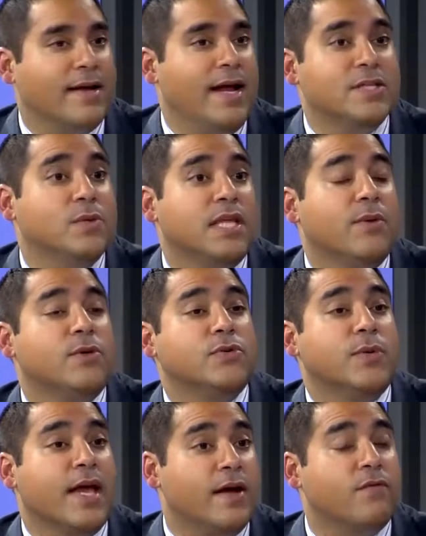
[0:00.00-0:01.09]
And that's what they were
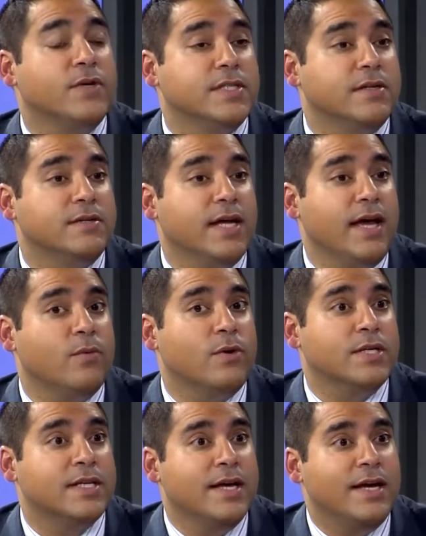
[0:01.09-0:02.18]
doing every single day.
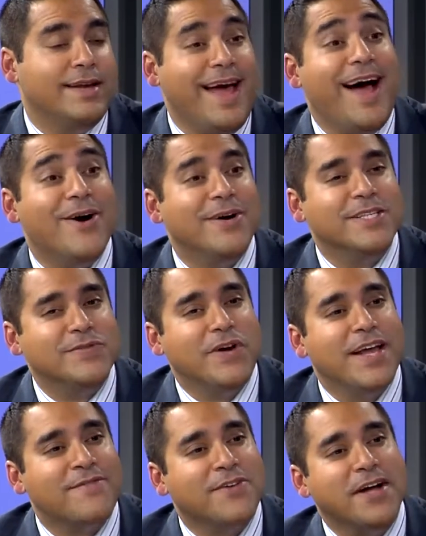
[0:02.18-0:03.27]
Whereas now, it's
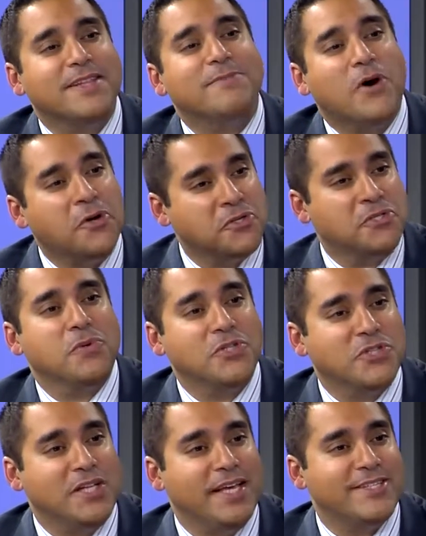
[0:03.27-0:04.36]
funny, I've got them all to switch
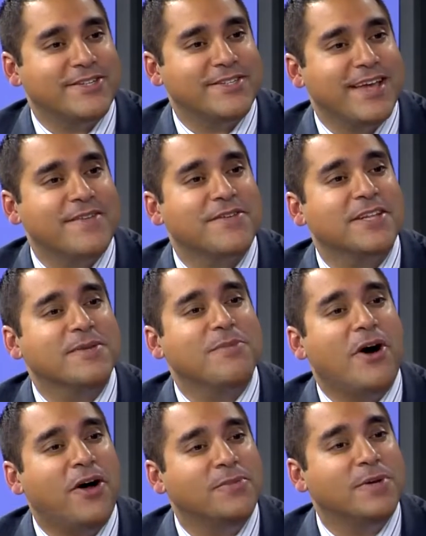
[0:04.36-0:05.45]
to lasers. I've got them
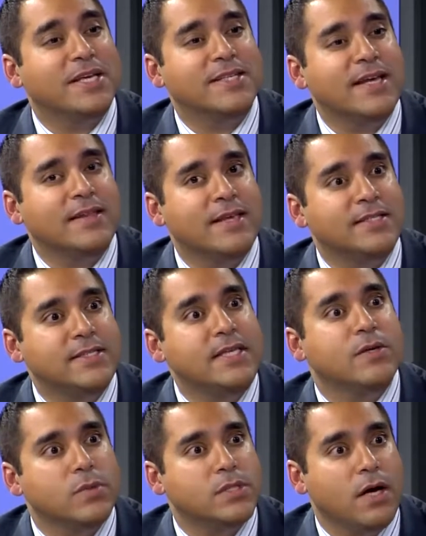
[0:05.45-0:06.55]
all because they see
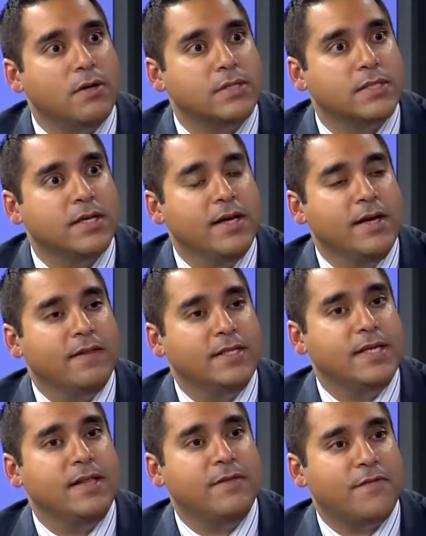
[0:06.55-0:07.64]
the results. They
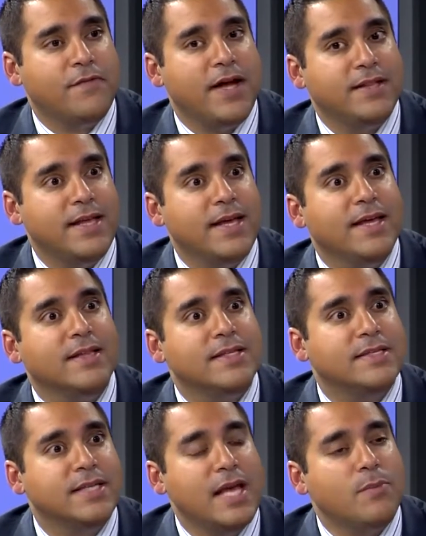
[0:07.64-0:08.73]
see the fact that they can get the
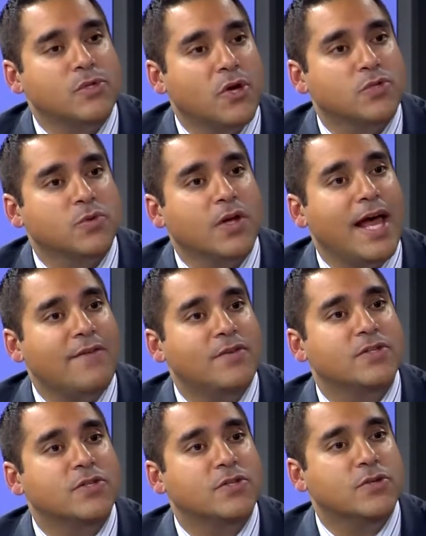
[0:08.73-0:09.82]
same results without
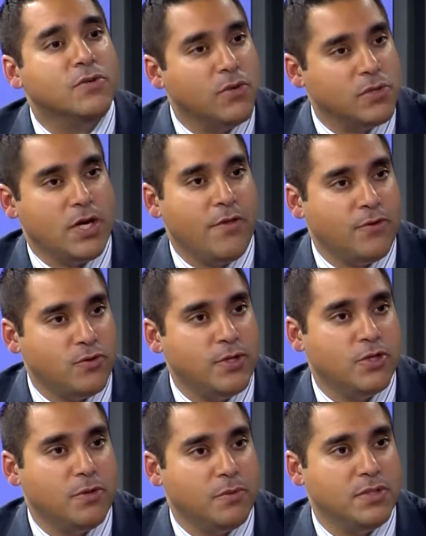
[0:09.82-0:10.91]
having to do those other
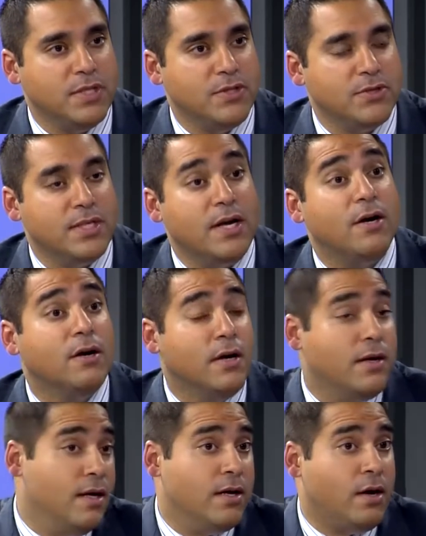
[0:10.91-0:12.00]
traditional procedures that are,
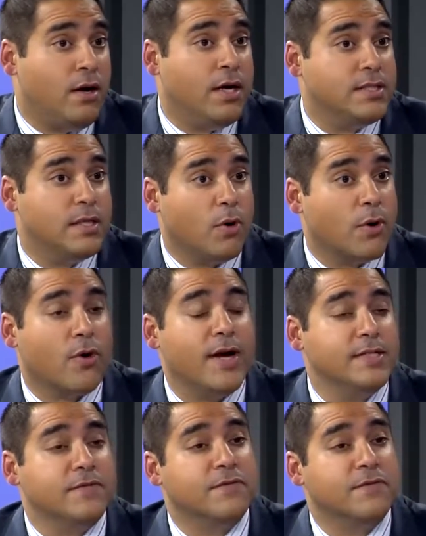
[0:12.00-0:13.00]
in all honesty, more aggressive.